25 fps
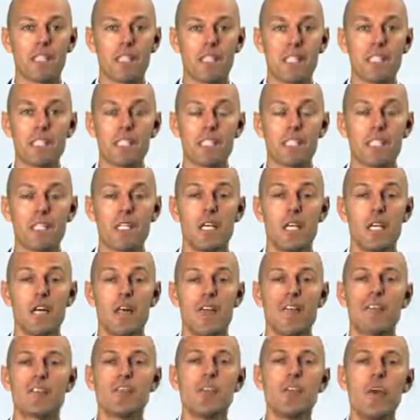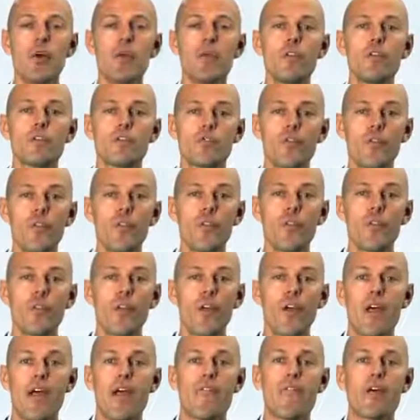That's the only truth
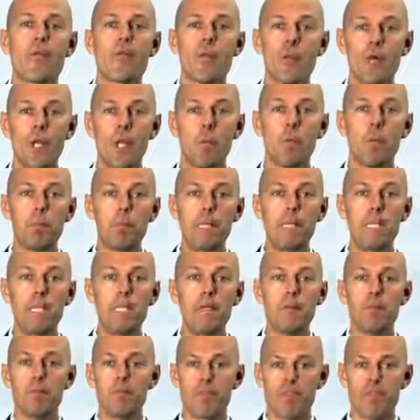there ever will be,